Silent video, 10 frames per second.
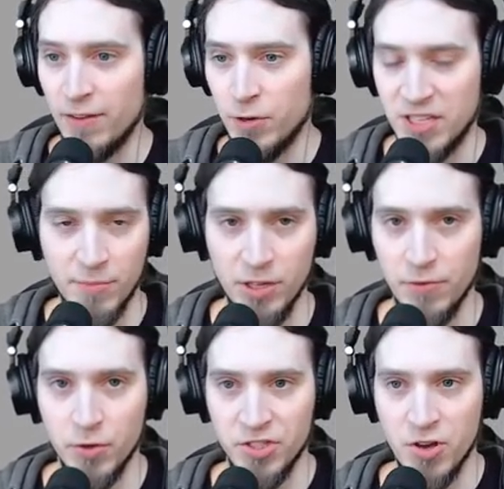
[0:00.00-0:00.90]
For example, if
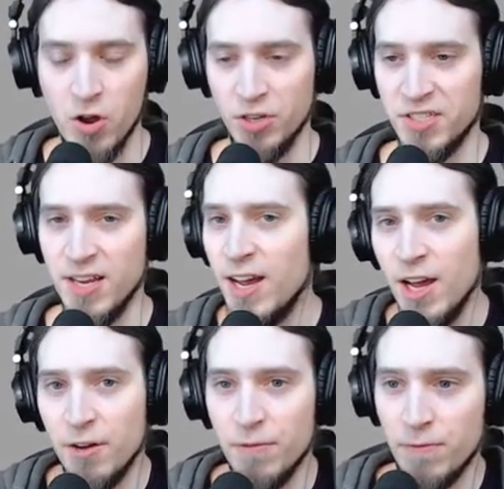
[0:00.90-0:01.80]
your song is
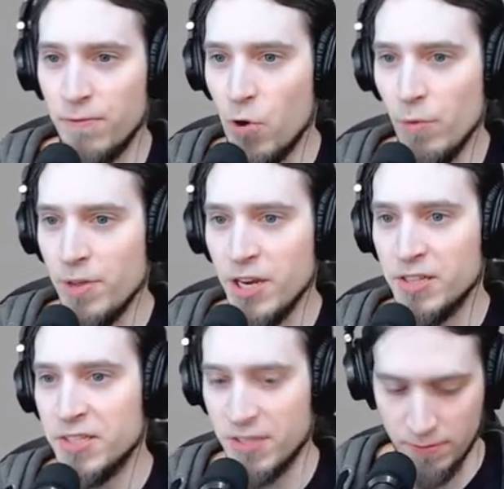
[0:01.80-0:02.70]
four
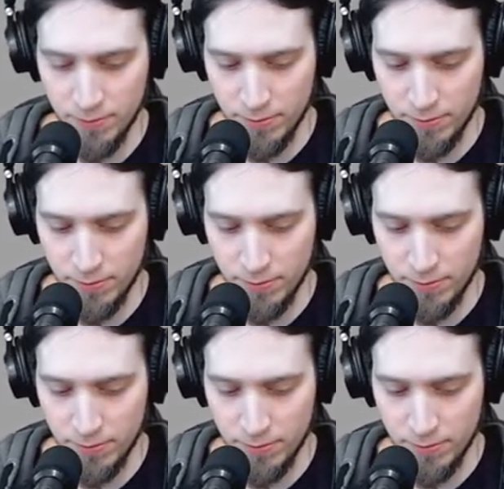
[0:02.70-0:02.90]
minutes,